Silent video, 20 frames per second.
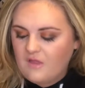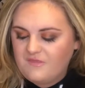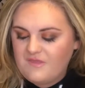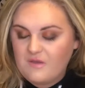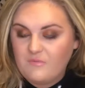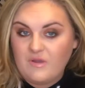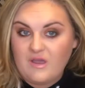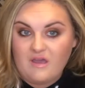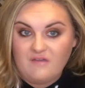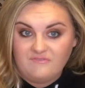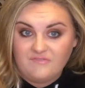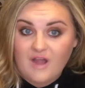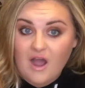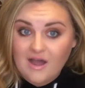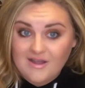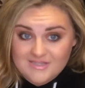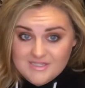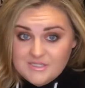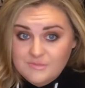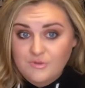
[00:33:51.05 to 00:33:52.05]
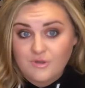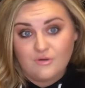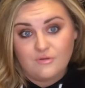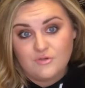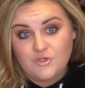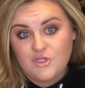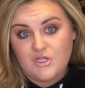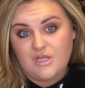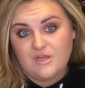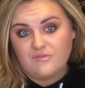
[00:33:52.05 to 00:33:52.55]
That way I've got some
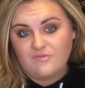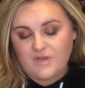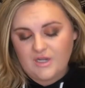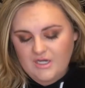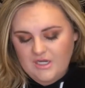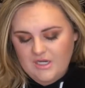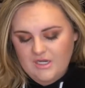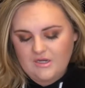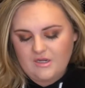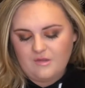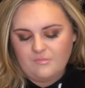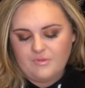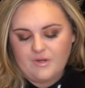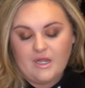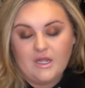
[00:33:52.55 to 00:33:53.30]
OG if I need it,